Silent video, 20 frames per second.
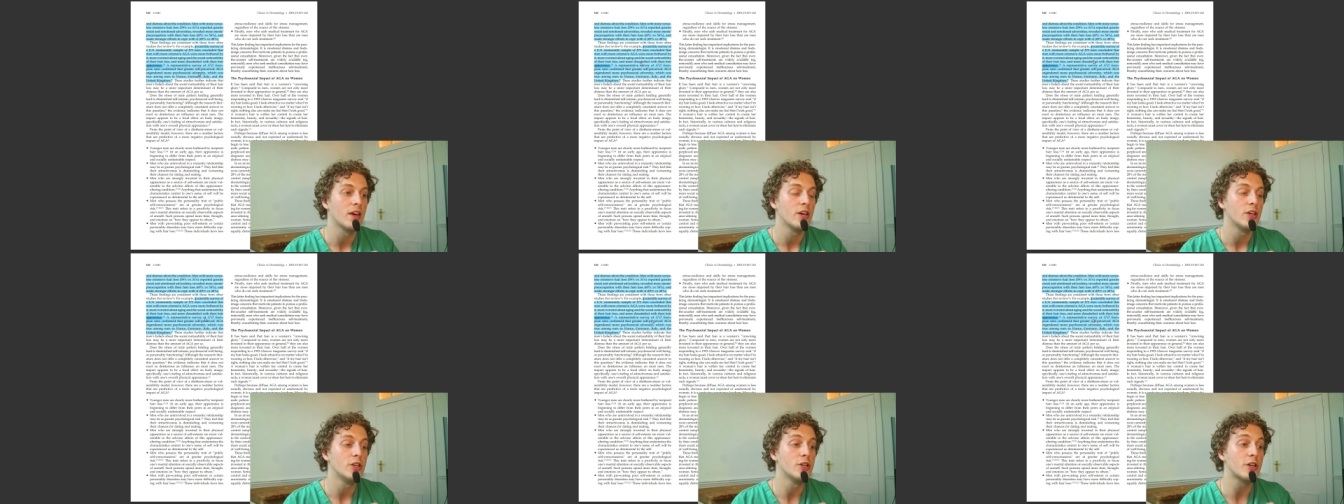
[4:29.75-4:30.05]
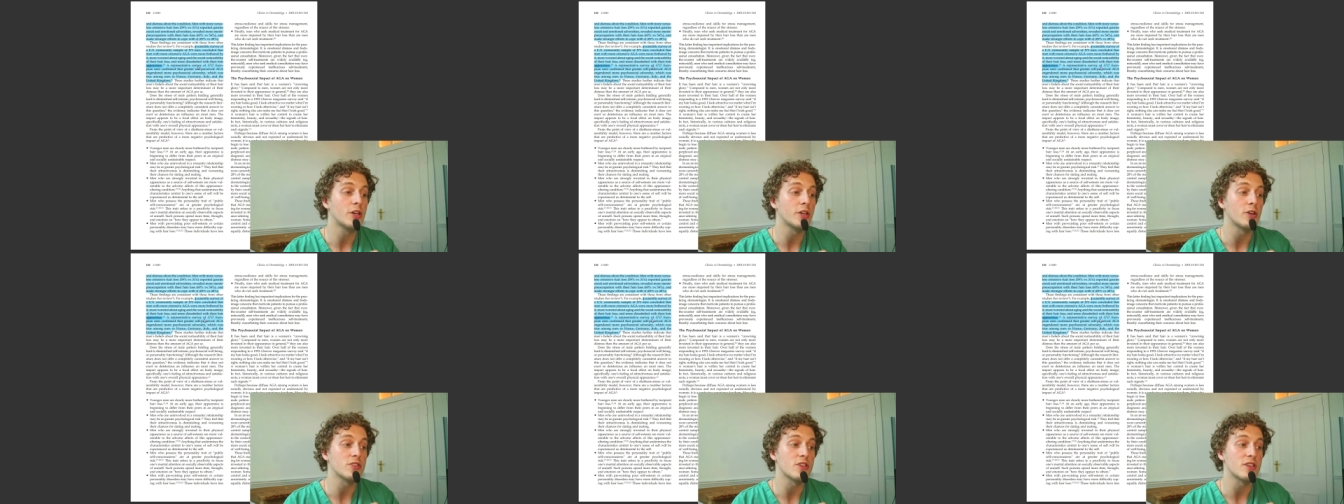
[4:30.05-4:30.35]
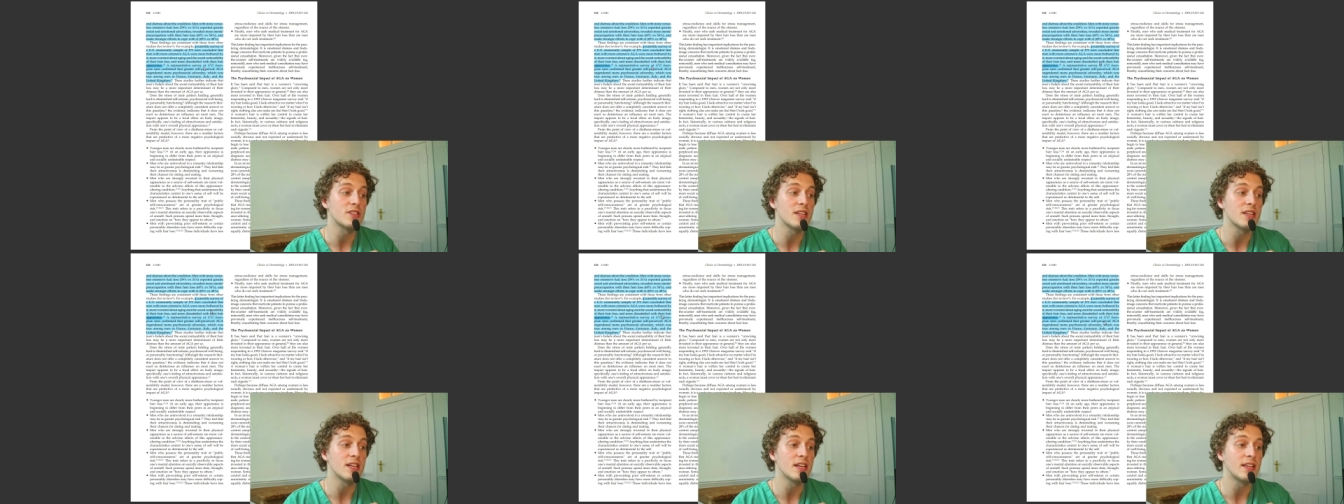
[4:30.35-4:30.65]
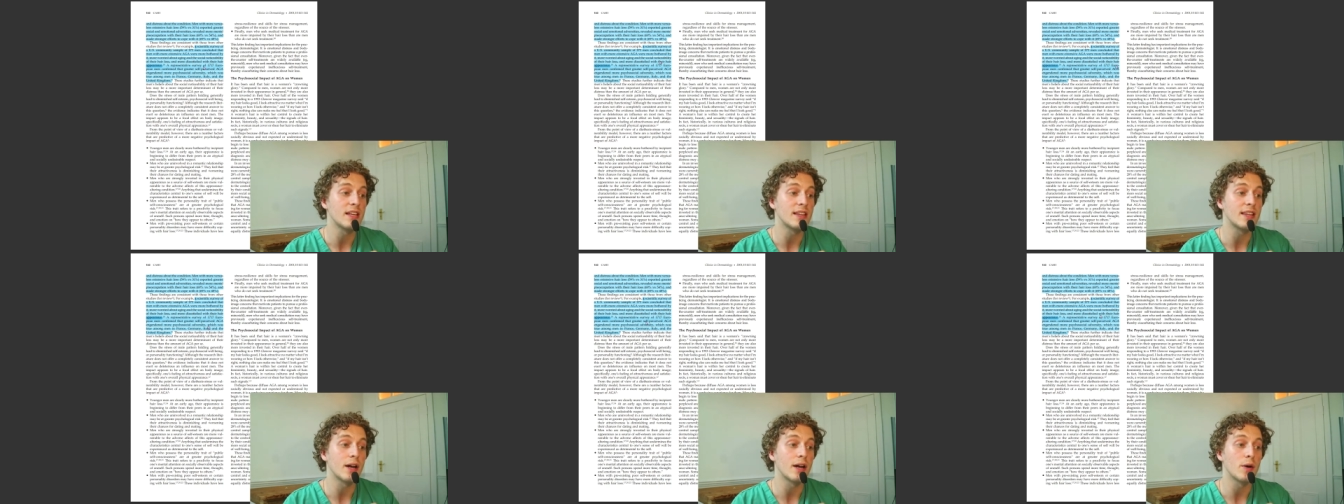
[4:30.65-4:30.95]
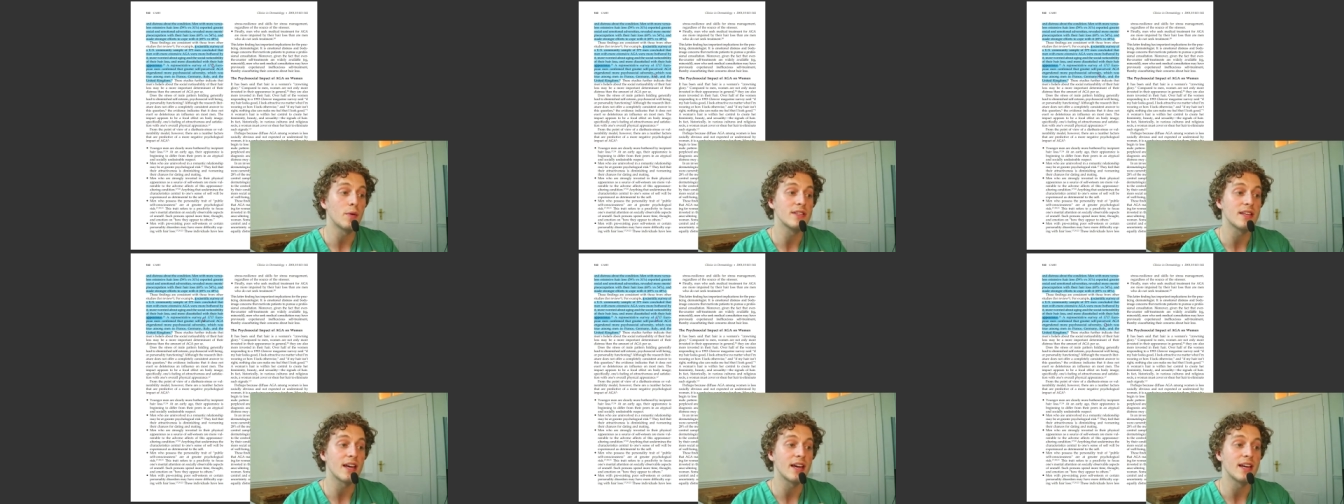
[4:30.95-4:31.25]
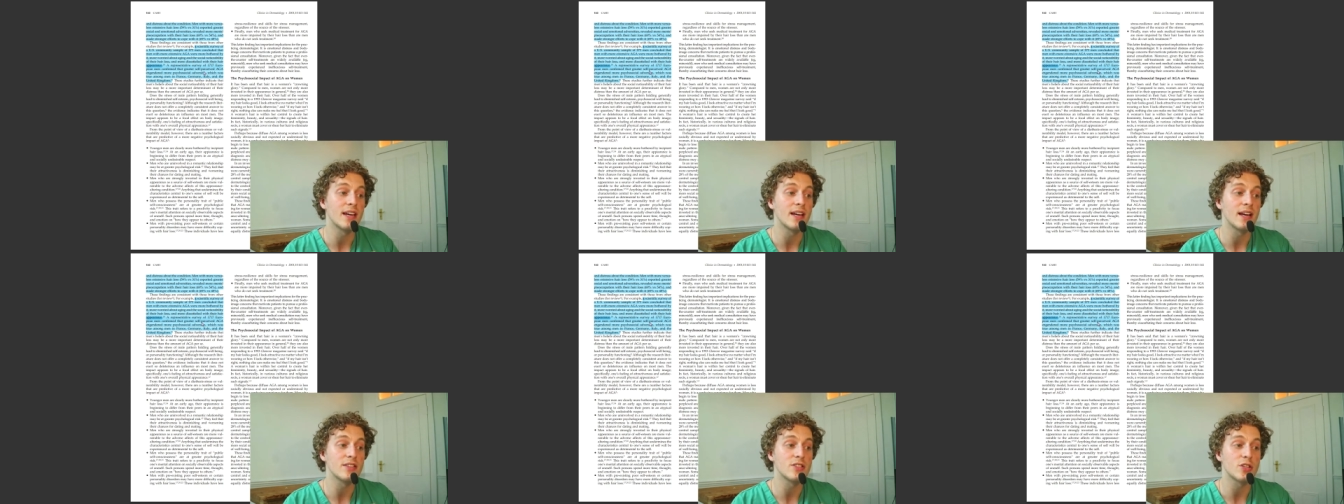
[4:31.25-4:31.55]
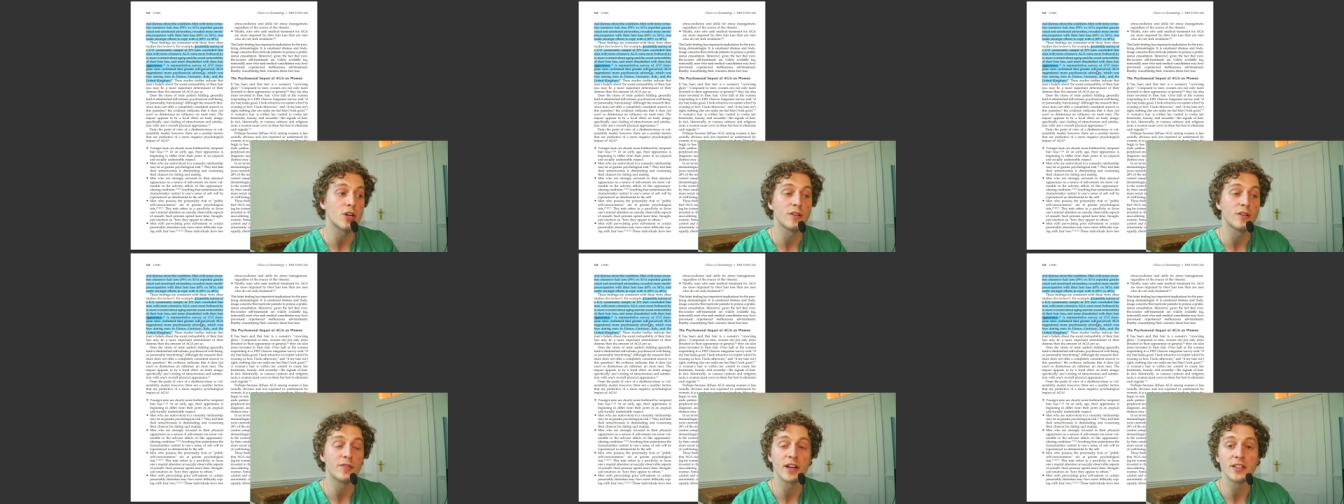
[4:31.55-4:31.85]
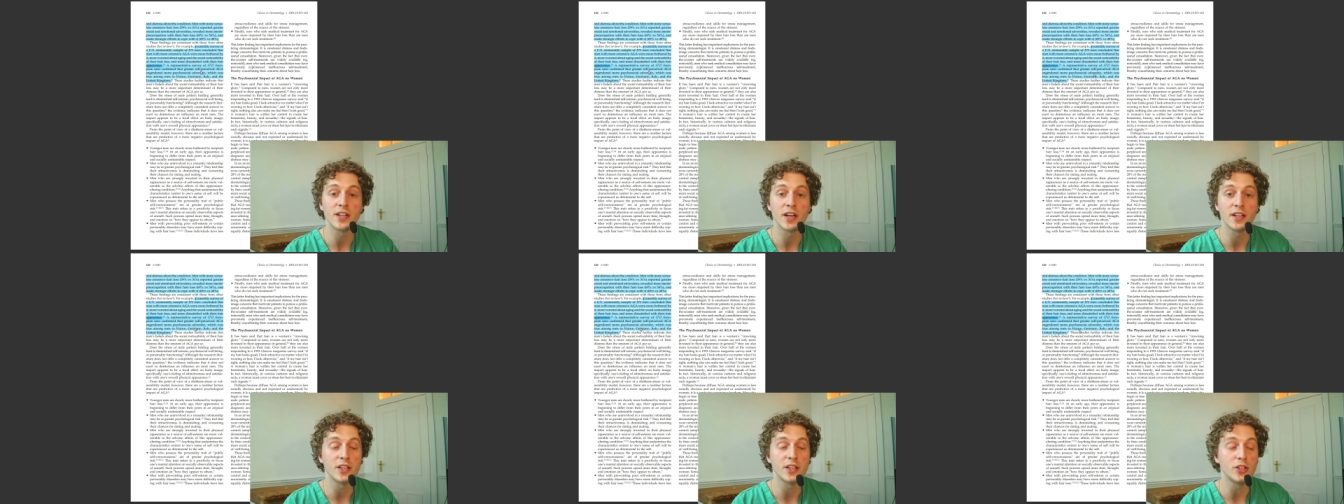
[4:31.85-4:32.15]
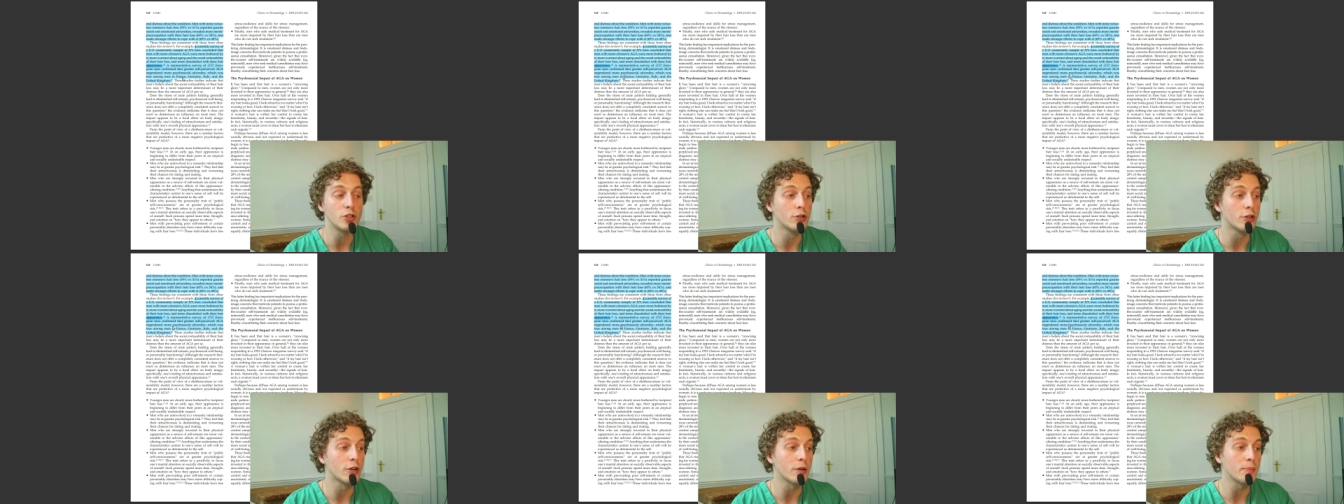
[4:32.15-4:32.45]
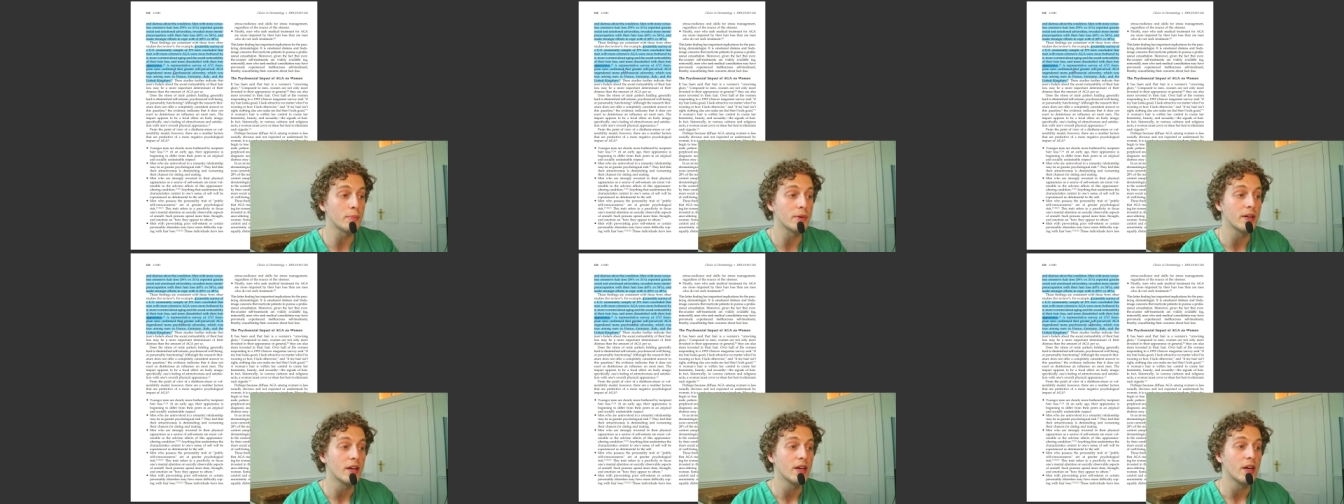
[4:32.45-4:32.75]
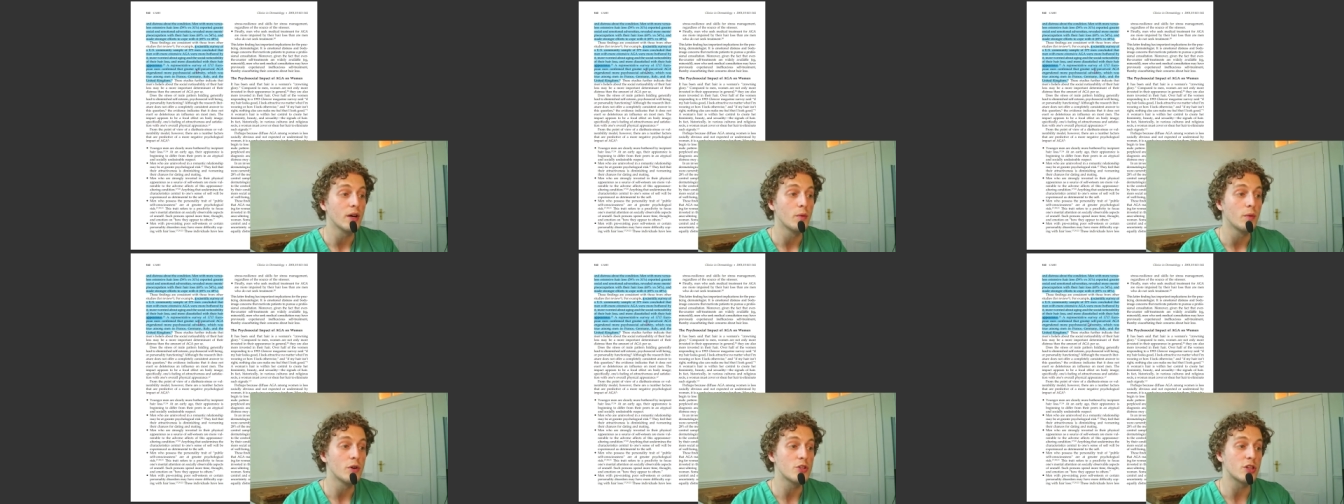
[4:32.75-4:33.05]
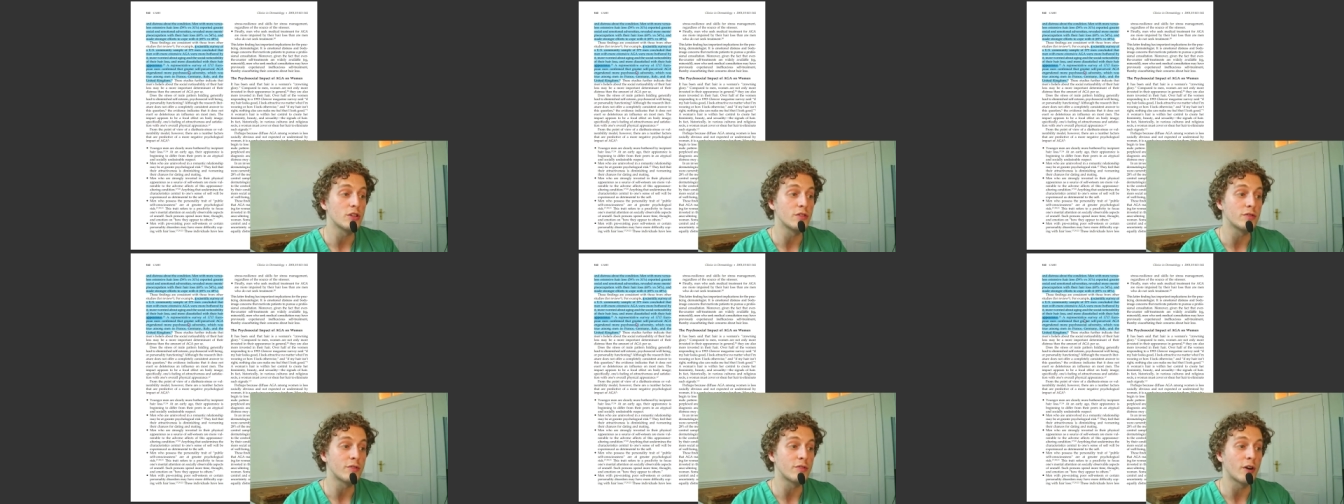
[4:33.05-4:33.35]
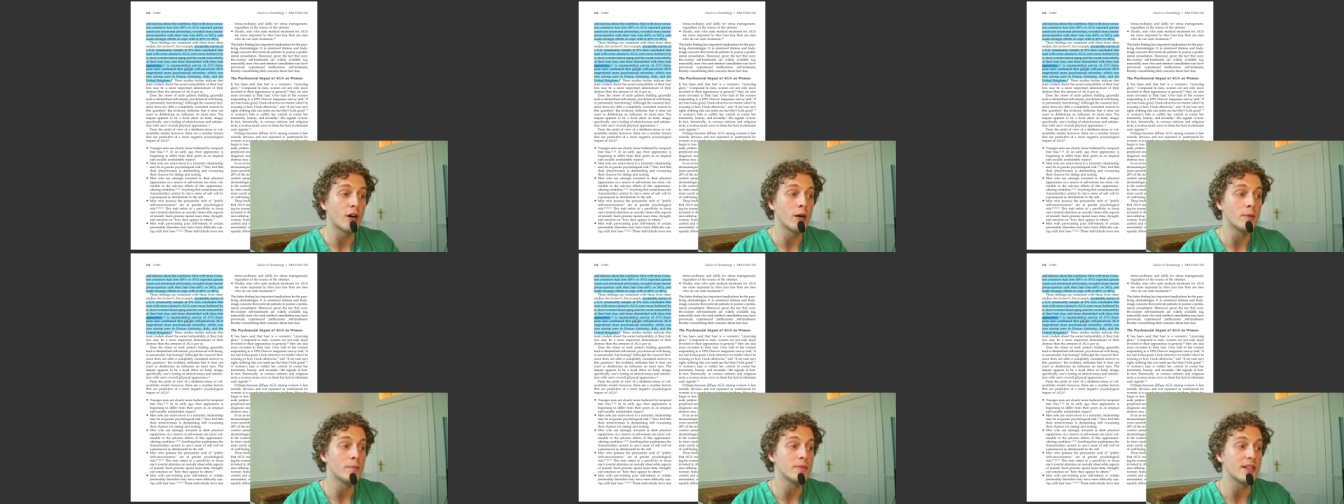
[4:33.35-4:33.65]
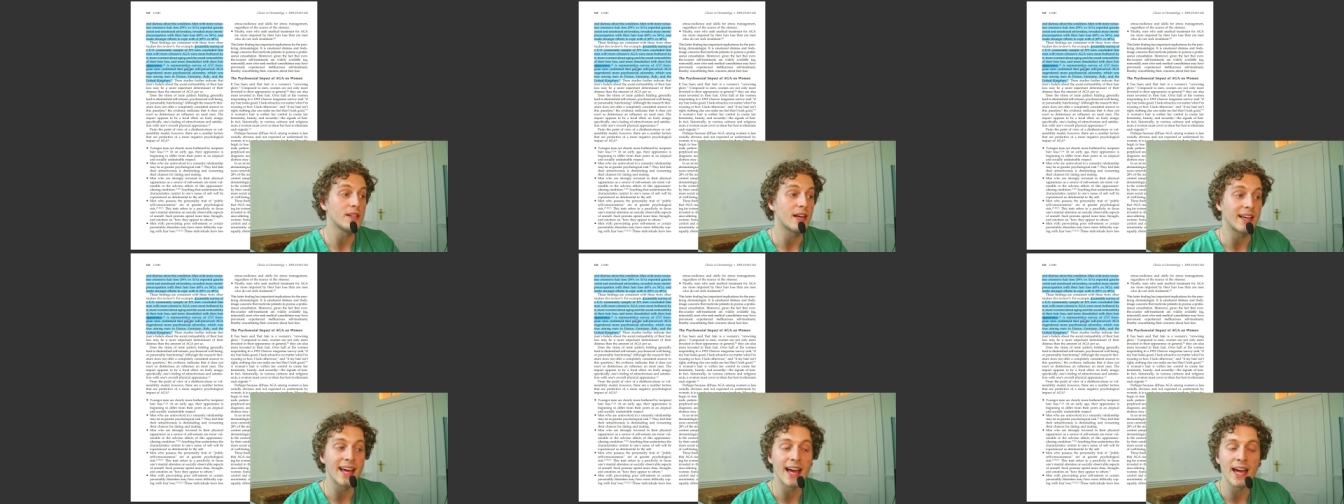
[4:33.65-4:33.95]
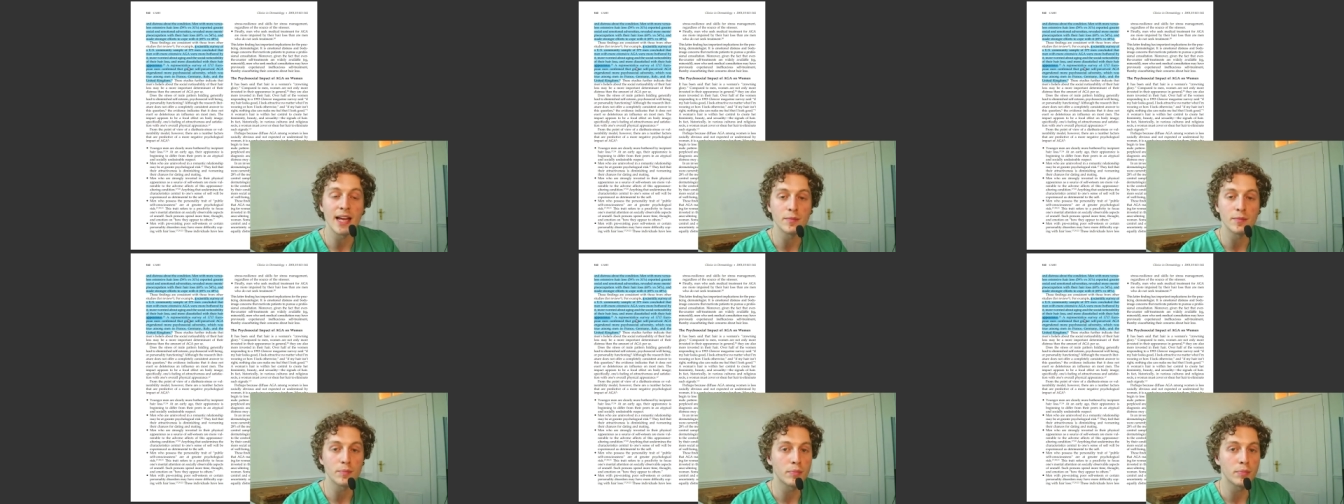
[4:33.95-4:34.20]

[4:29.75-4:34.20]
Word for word: You can also see that there was a survey done in Europe which confirmed, again,